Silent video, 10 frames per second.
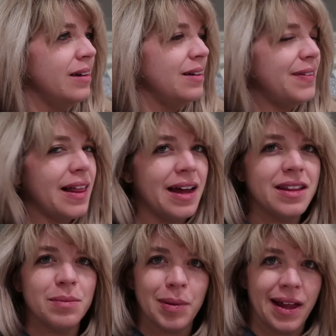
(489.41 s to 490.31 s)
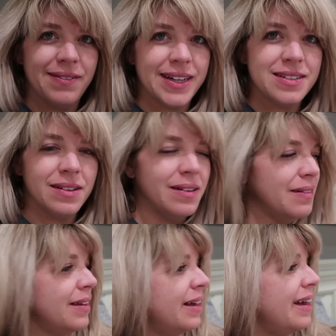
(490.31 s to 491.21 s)
Yeah. It fell out of the blood vessel
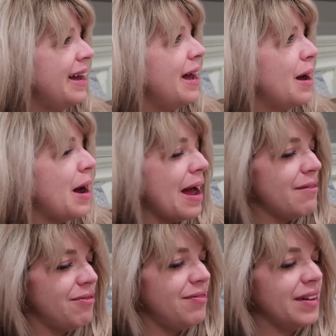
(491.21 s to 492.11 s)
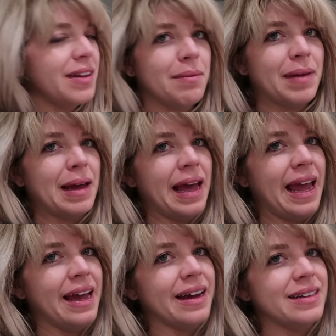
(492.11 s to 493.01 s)
and filled up my
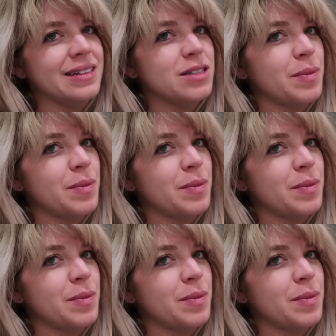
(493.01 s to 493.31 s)
hand.